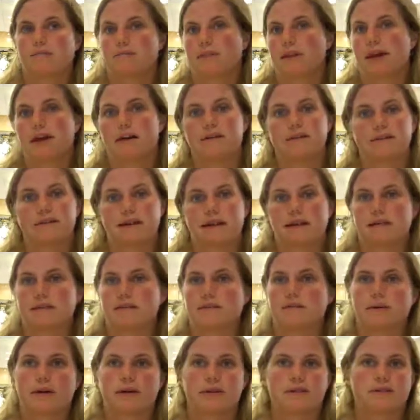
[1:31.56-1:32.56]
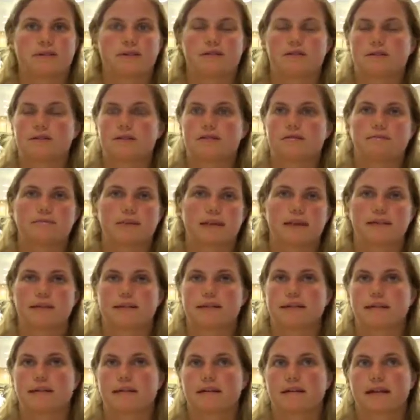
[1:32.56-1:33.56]
health status questions, just
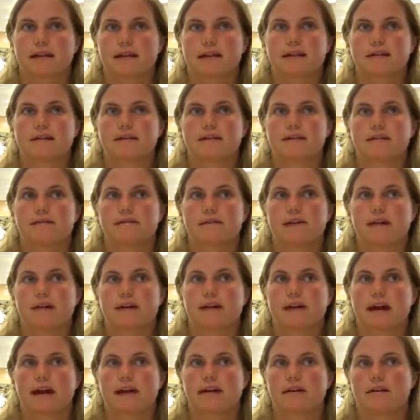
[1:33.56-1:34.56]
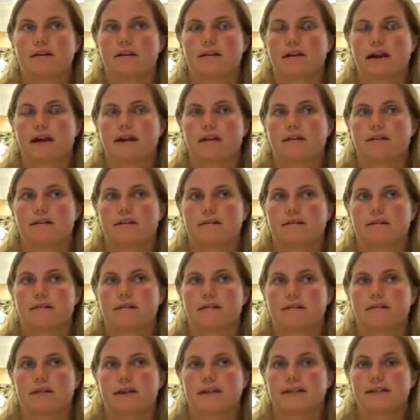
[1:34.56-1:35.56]
basic things to figure out
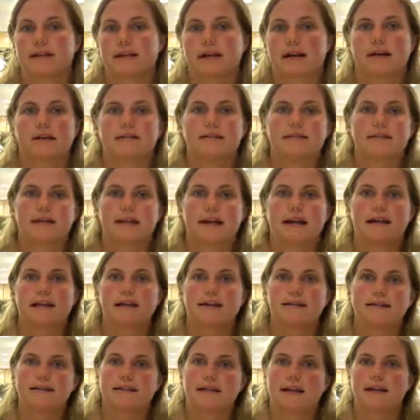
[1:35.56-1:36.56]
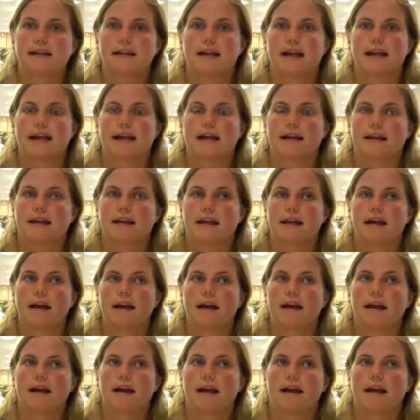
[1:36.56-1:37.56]
their basic health status. And then
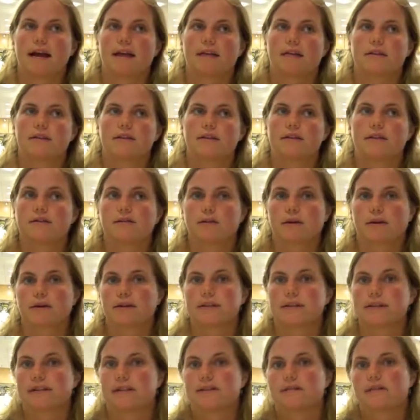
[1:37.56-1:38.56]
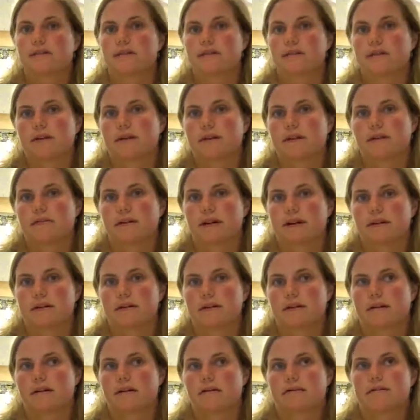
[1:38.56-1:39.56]
there's two other civil
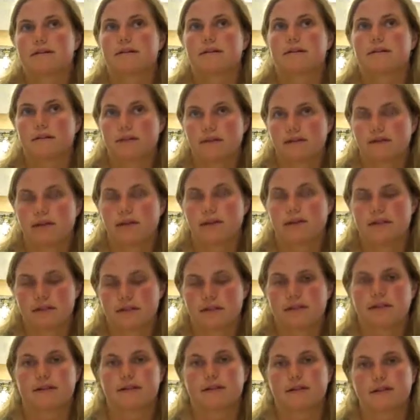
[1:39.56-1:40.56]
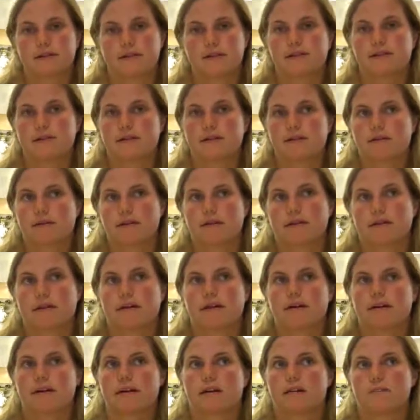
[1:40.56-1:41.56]
engineering students going that
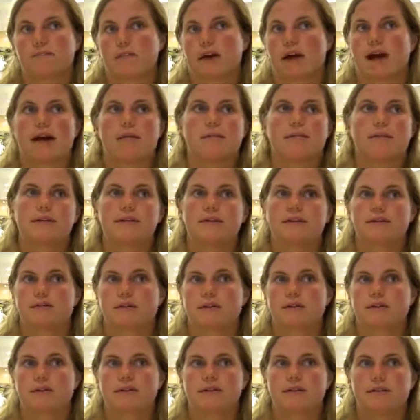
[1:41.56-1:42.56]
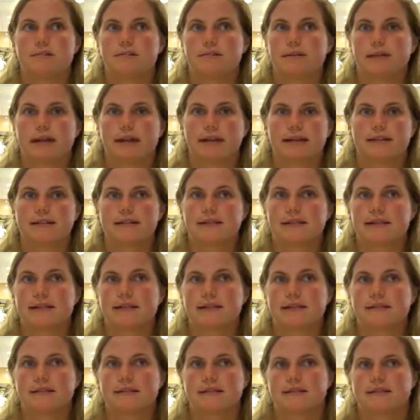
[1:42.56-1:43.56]
are going to map and do a bunch of GPS
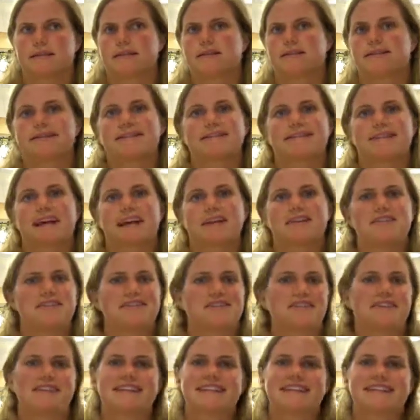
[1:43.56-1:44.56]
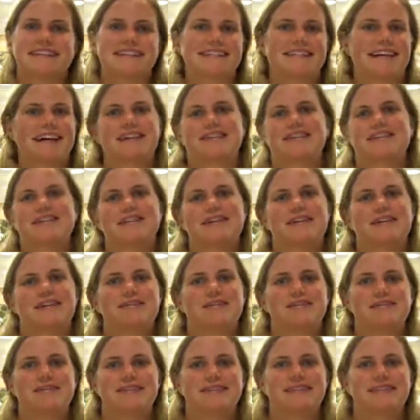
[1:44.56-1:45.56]
things and engineering things I don't know,